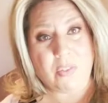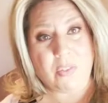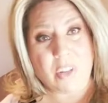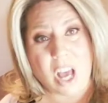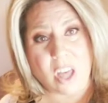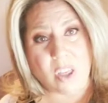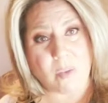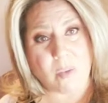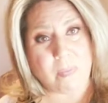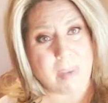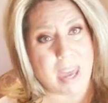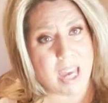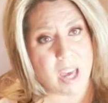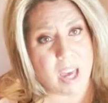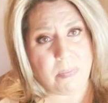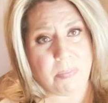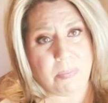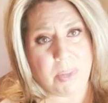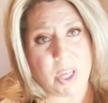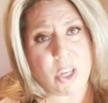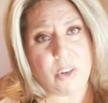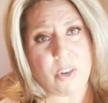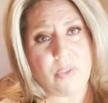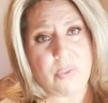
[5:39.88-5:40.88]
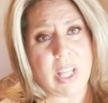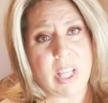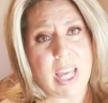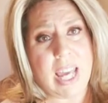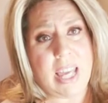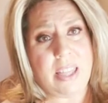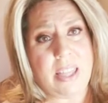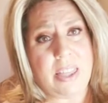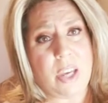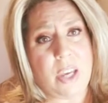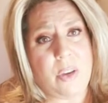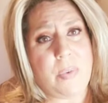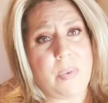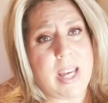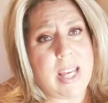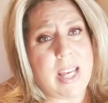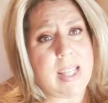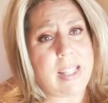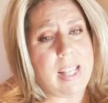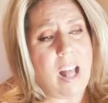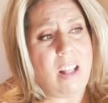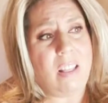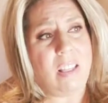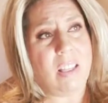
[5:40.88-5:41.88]
all the makeup beautifully. There was
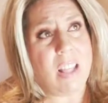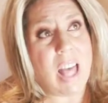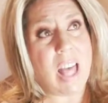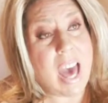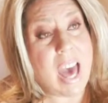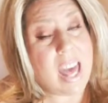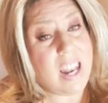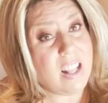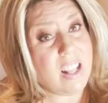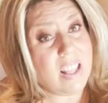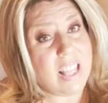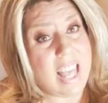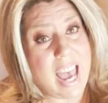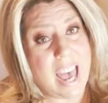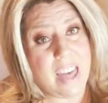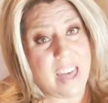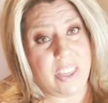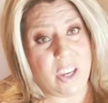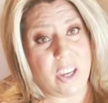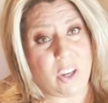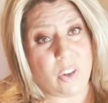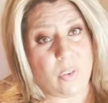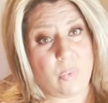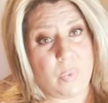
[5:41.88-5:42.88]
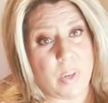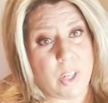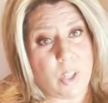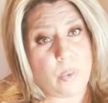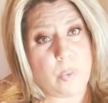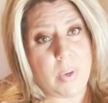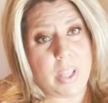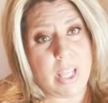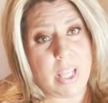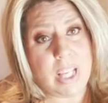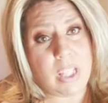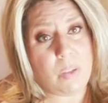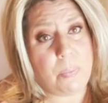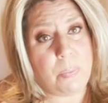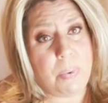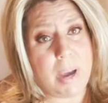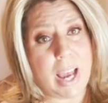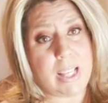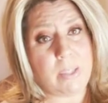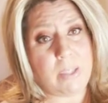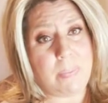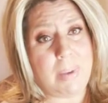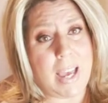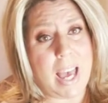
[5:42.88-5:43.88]
a lot of lather, which really
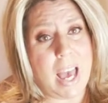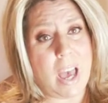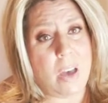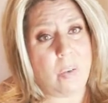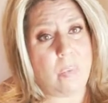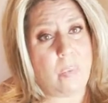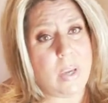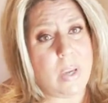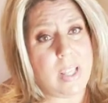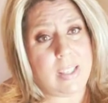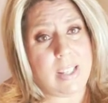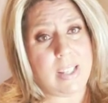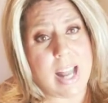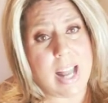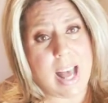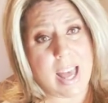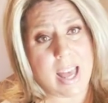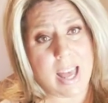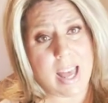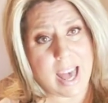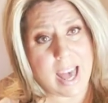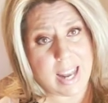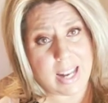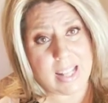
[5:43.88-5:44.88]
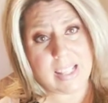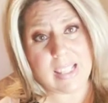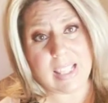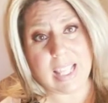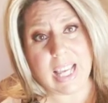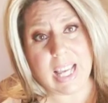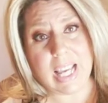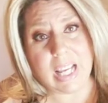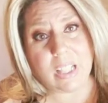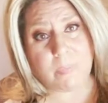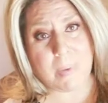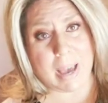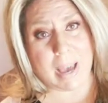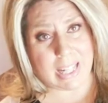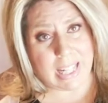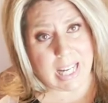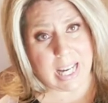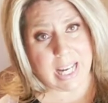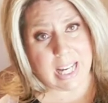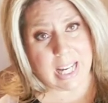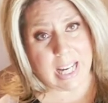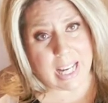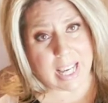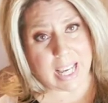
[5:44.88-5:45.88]
surprised me. I was not honestly
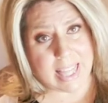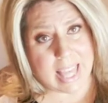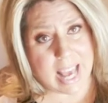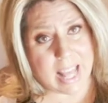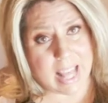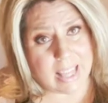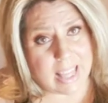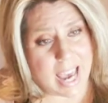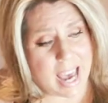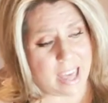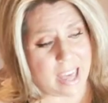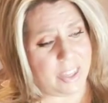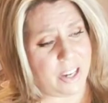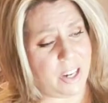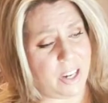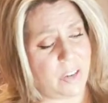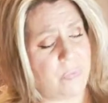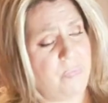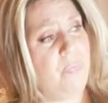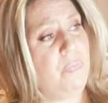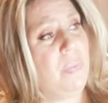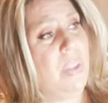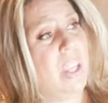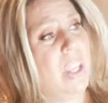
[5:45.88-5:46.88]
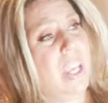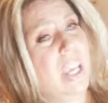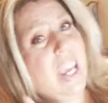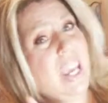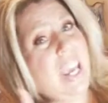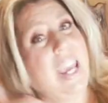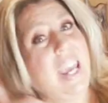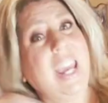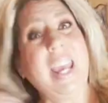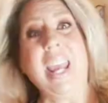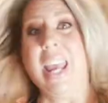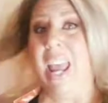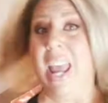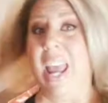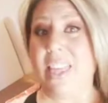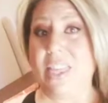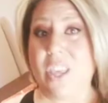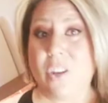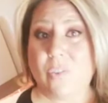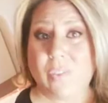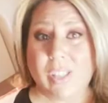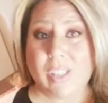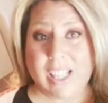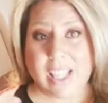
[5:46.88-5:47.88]
expecting to get that lather. And
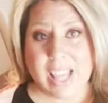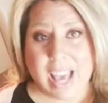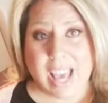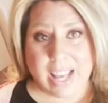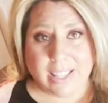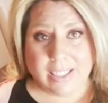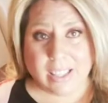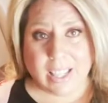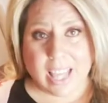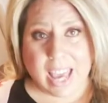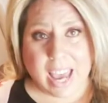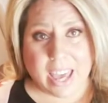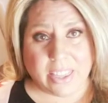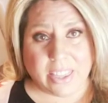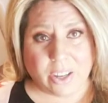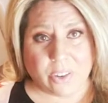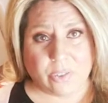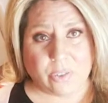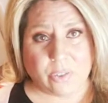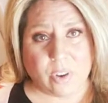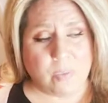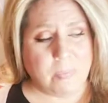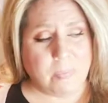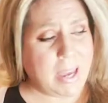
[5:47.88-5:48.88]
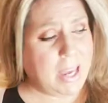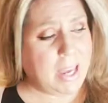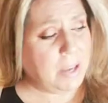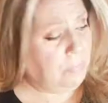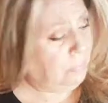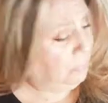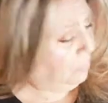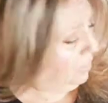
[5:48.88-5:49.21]
there was lots of lather from it